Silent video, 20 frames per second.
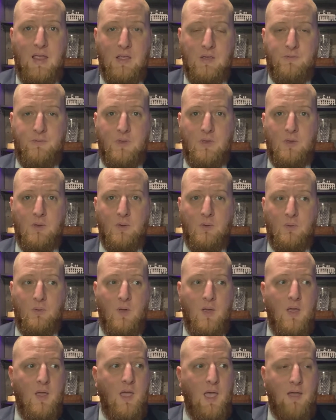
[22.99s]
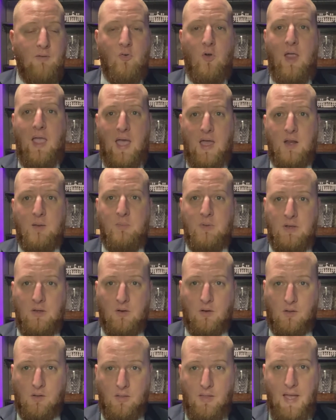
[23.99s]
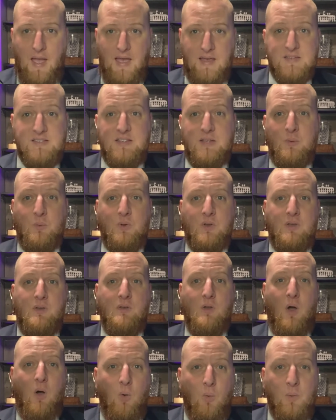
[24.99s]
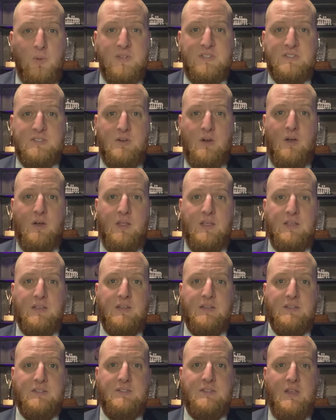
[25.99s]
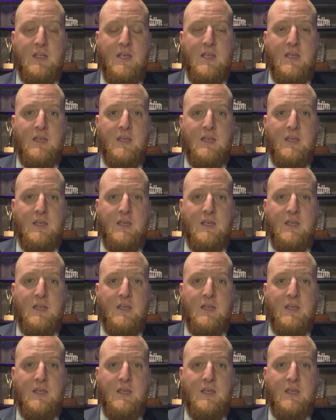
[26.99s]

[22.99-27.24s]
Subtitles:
if you ever had him in your class, he would always start his